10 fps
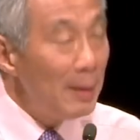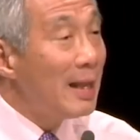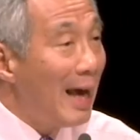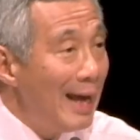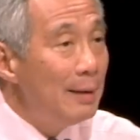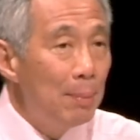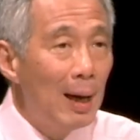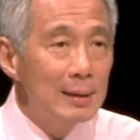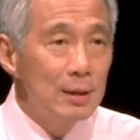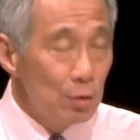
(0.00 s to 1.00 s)
But the head
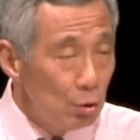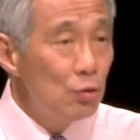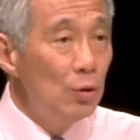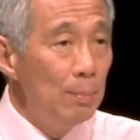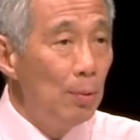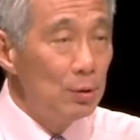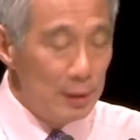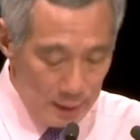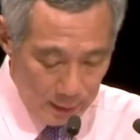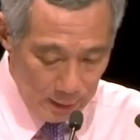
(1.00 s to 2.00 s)
part is also
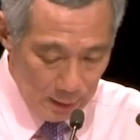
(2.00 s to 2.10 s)
important,